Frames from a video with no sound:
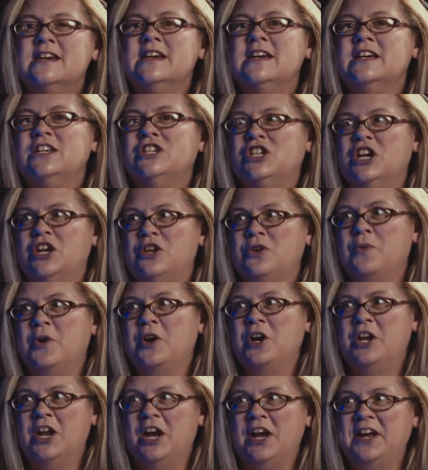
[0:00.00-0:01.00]

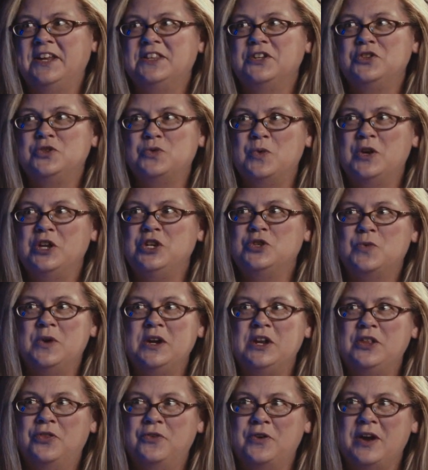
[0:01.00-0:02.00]
January 9th of
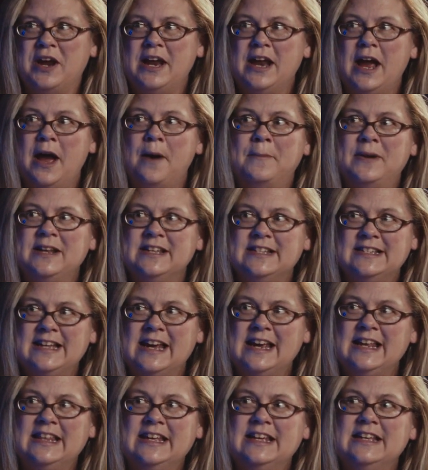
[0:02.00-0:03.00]
2023. I'm going to
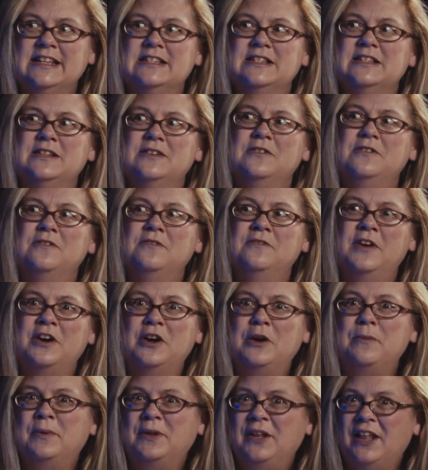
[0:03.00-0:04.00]
say this
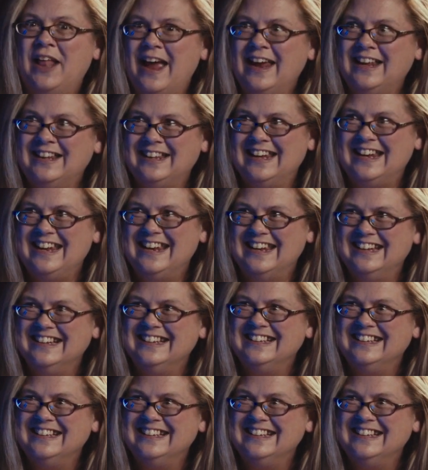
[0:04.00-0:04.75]
very politely.